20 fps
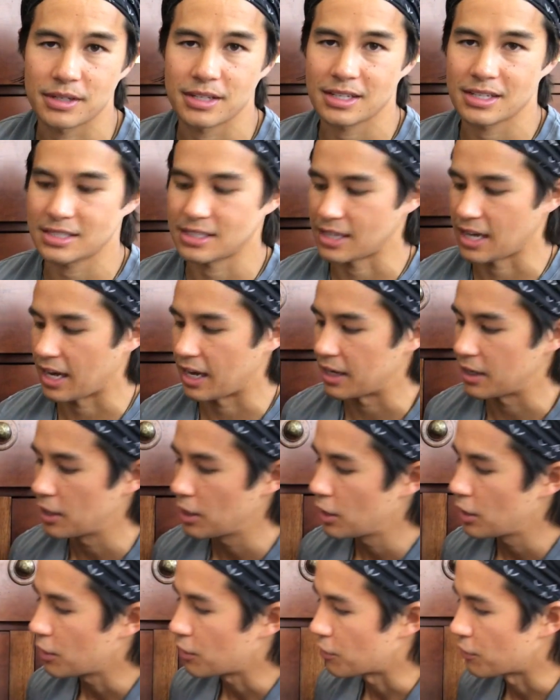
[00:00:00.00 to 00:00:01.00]
to the side,
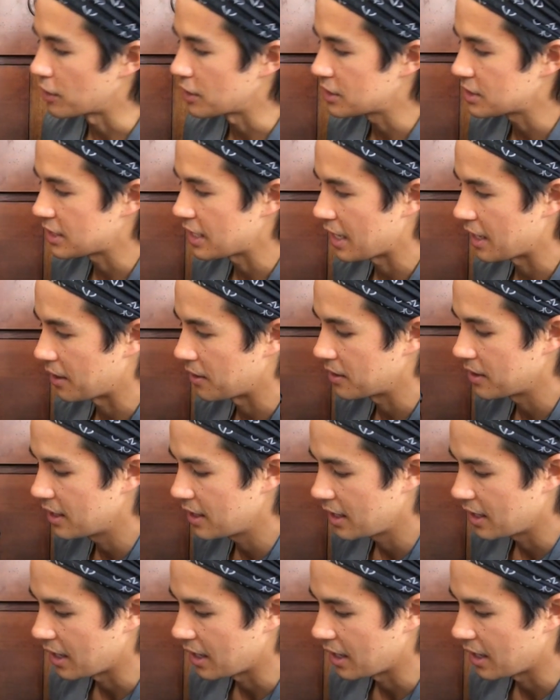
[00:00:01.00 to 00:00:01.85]
reach down,